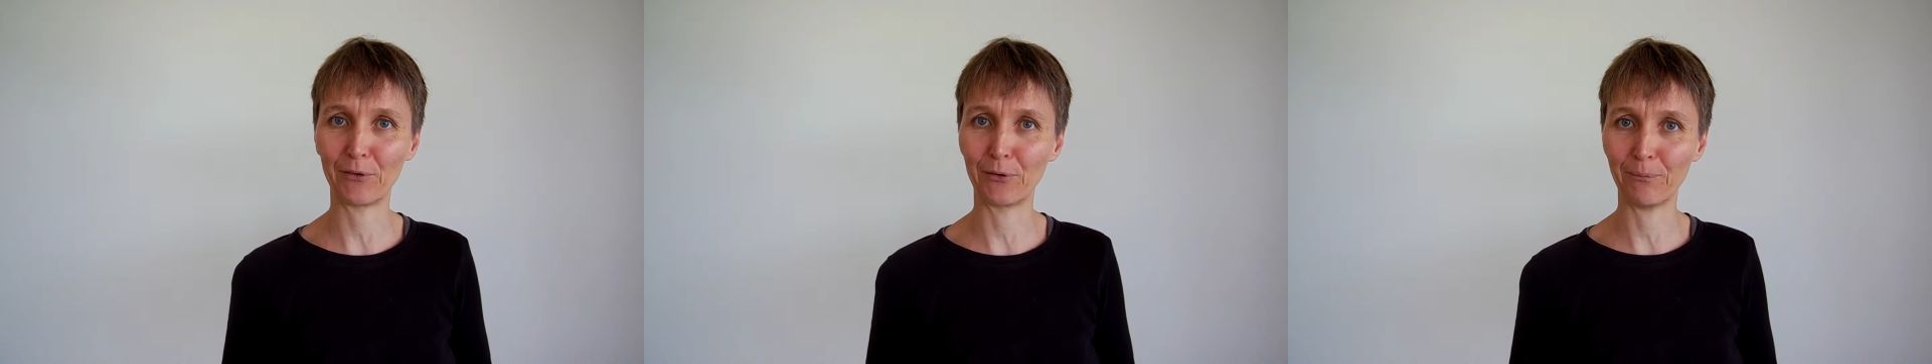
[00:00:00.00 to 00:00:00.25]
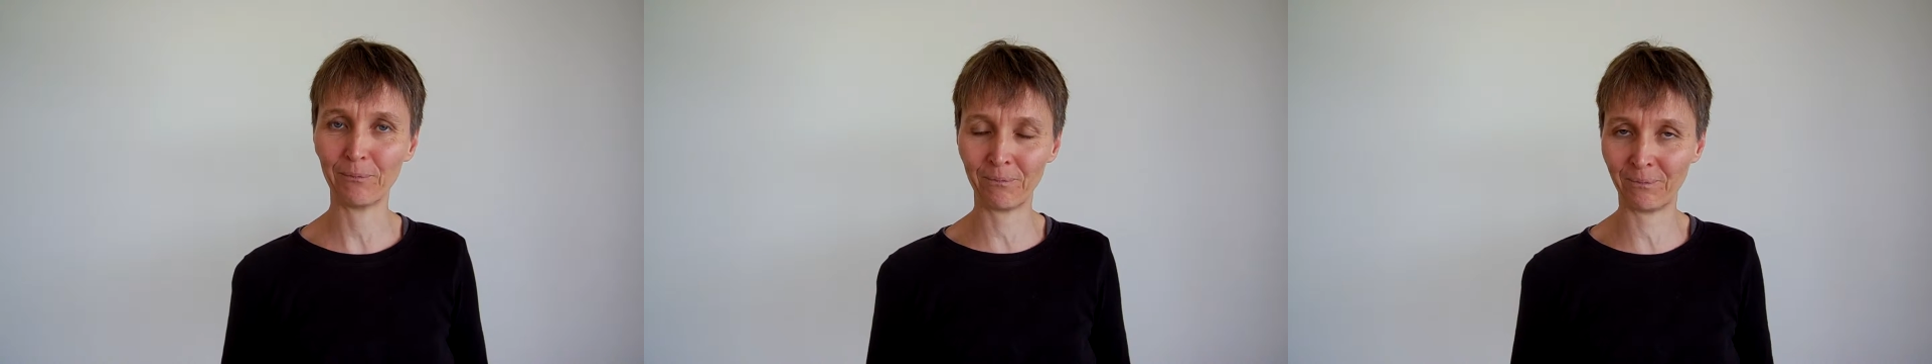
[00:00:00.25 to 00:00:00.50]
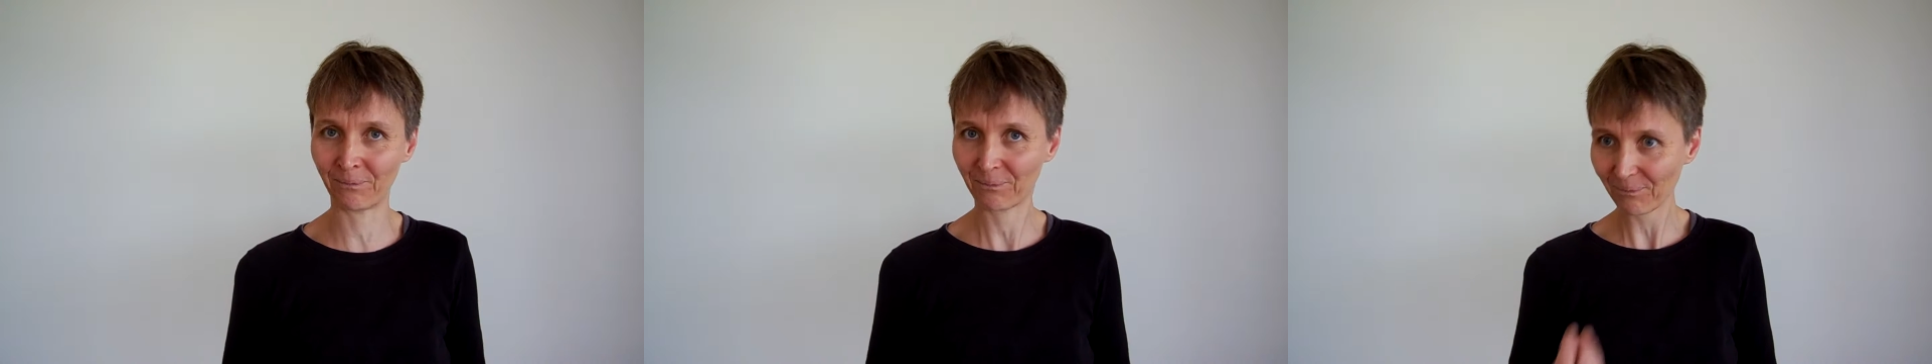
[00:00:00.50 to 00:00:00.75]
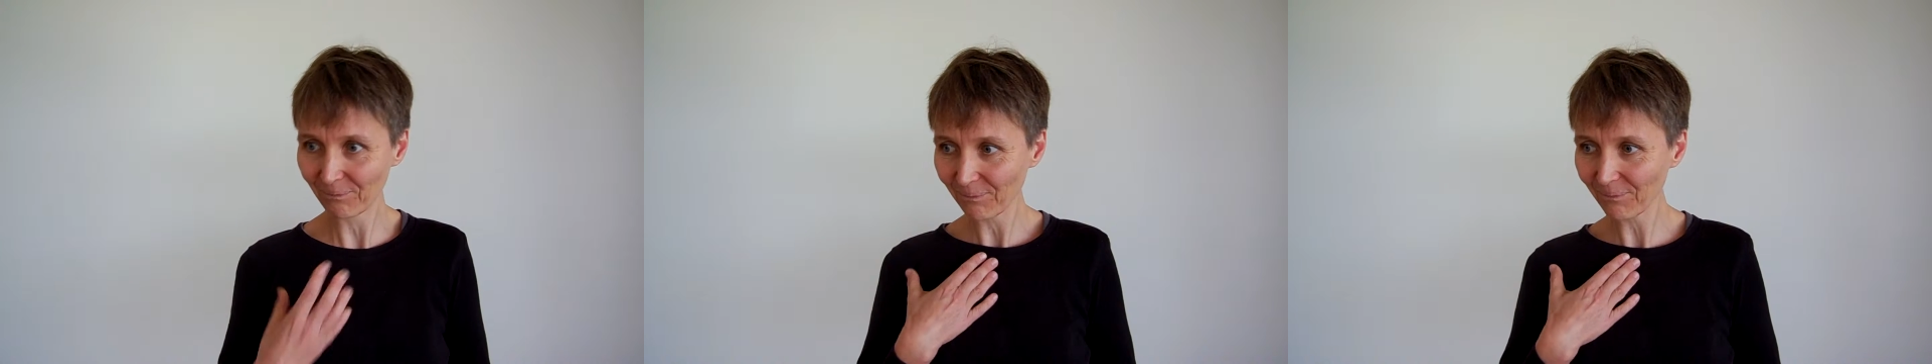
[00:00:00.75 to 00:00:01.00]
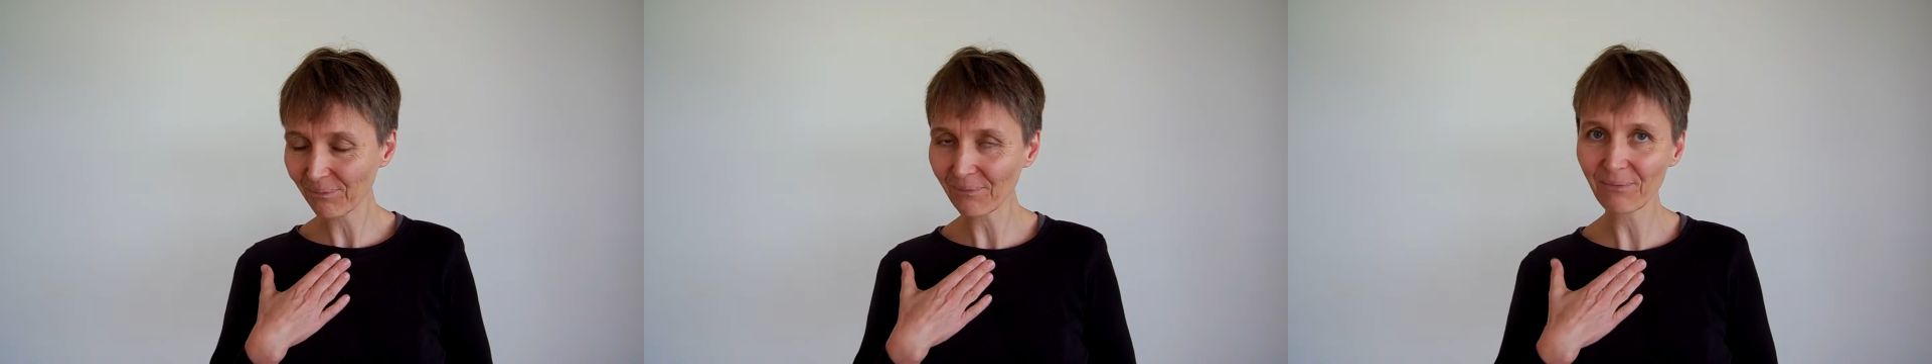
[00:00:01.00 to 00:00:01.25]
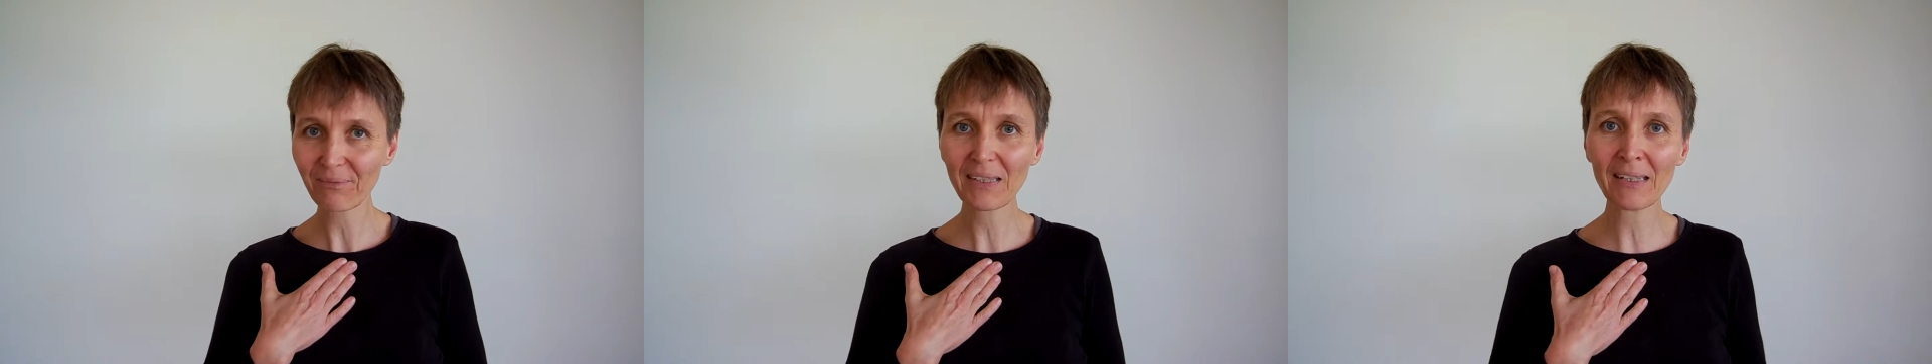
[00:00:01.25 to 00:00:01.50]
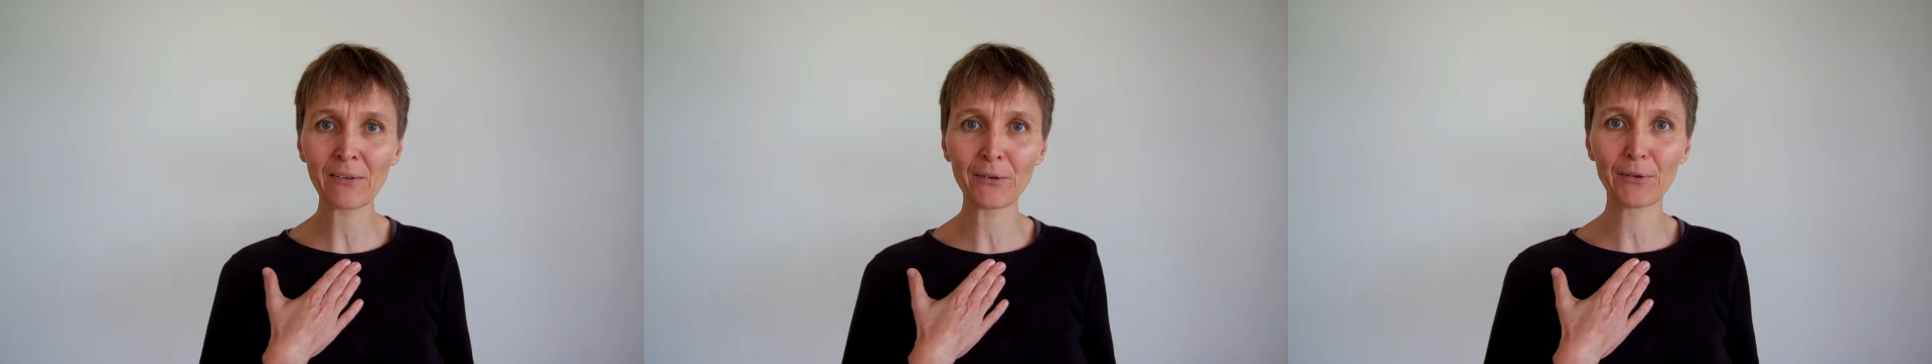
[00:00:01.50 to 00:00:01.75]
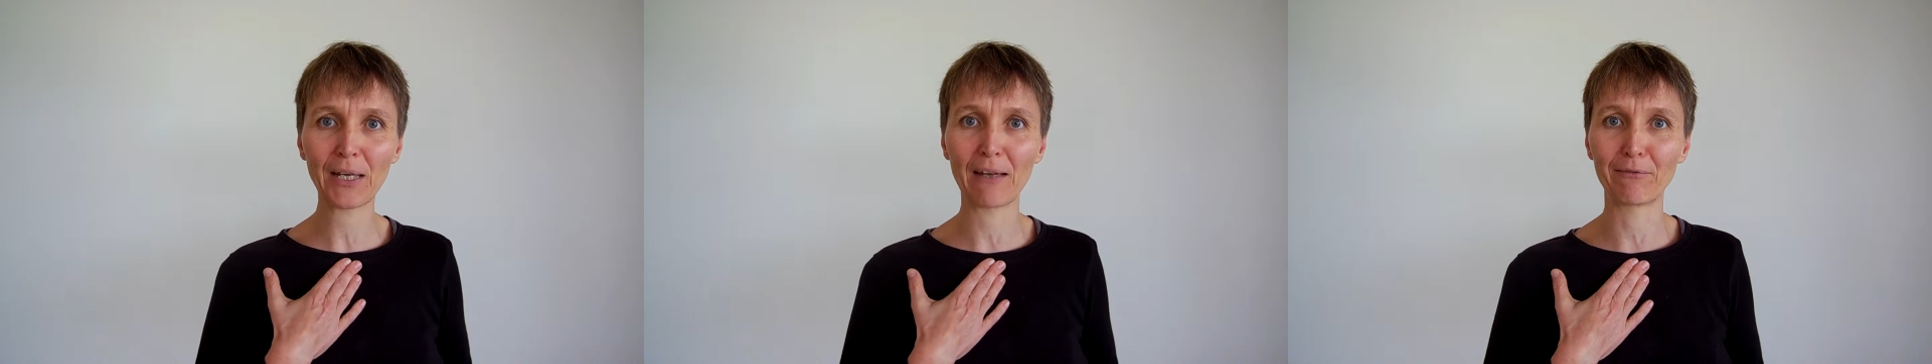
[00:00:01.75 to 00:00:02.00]

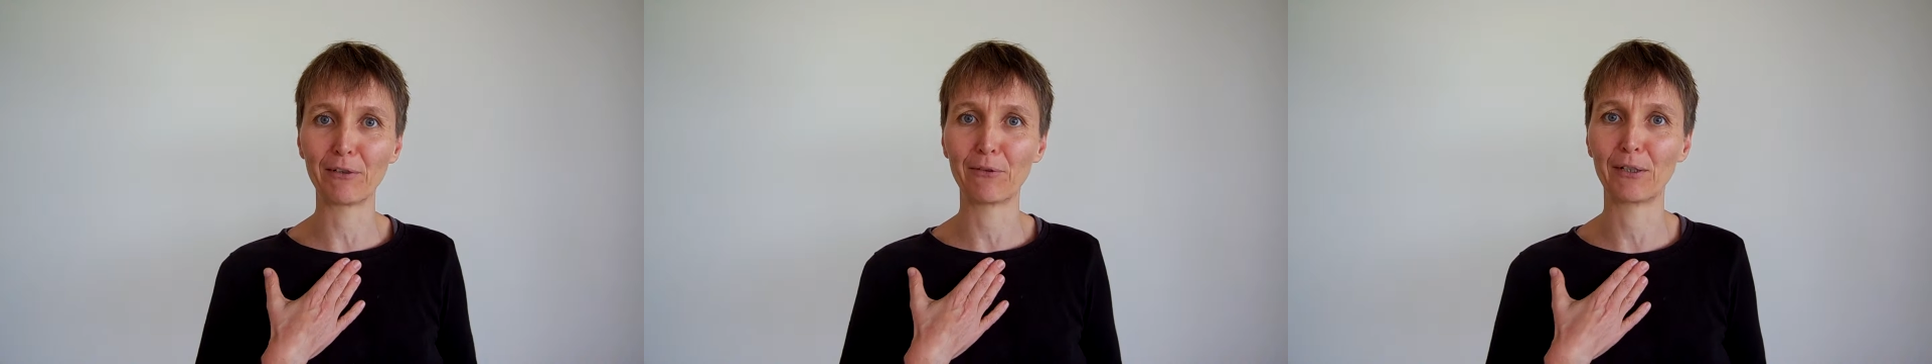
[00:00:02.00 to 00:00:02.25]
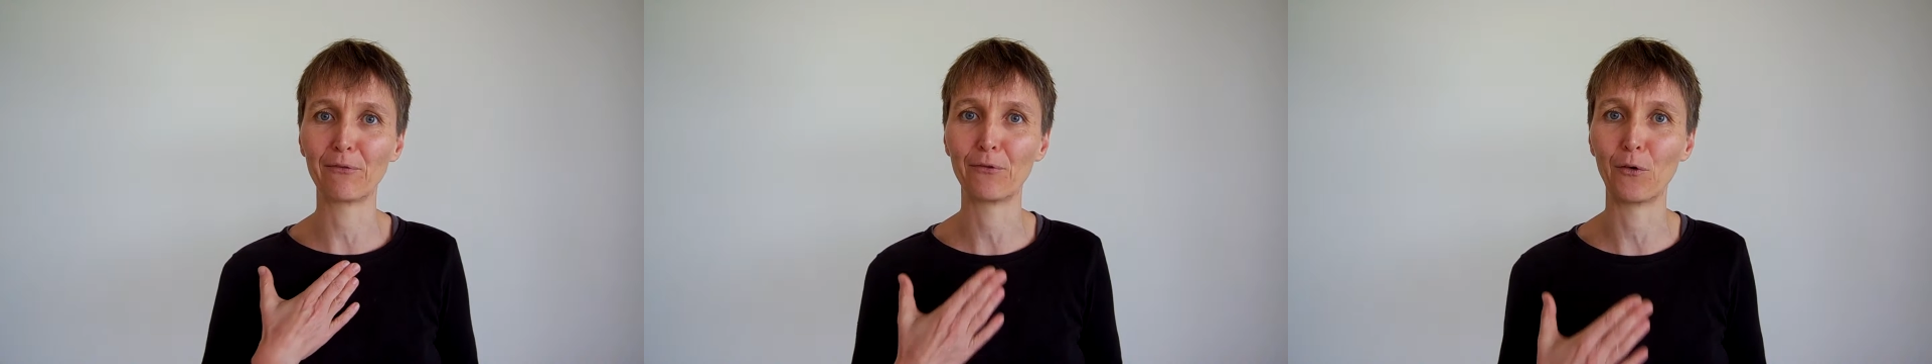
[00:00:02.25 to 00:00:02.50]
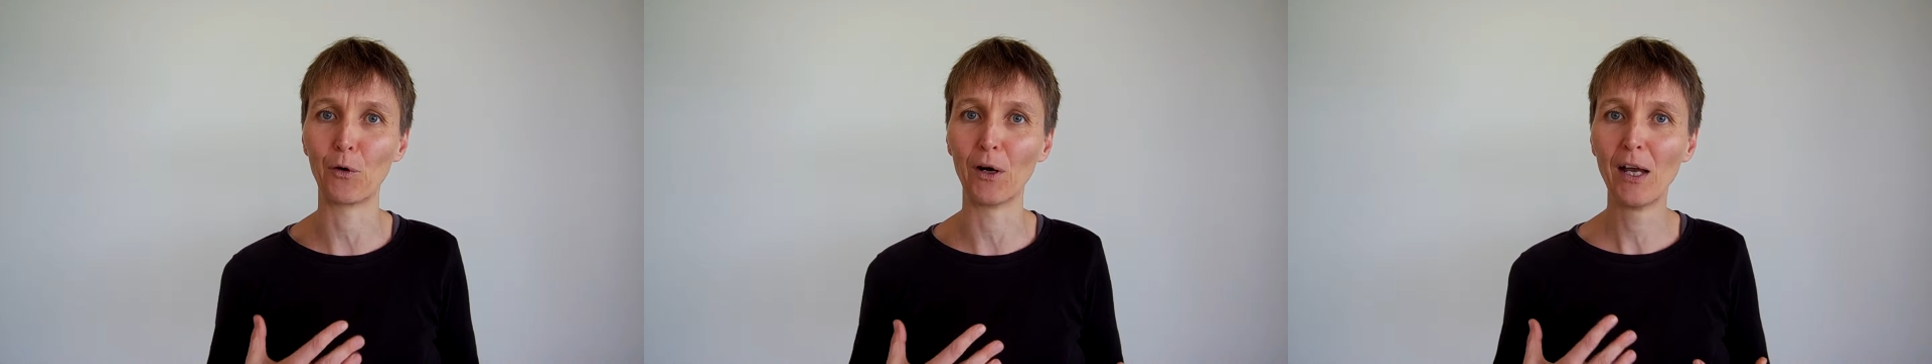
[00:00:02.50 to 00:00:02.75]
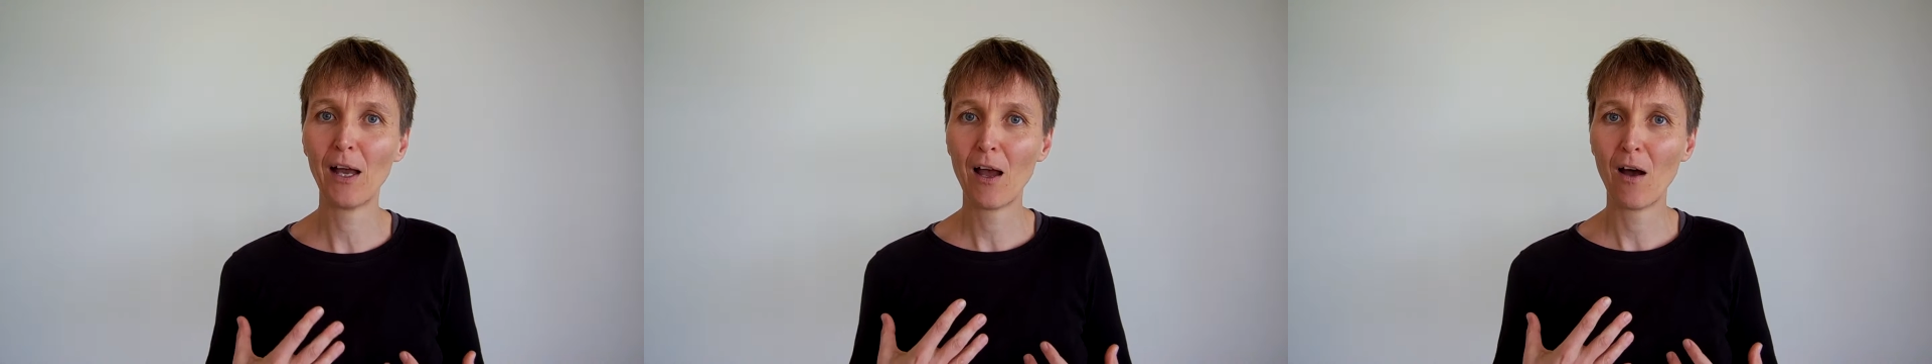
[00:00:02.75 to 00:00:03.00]
to everyone for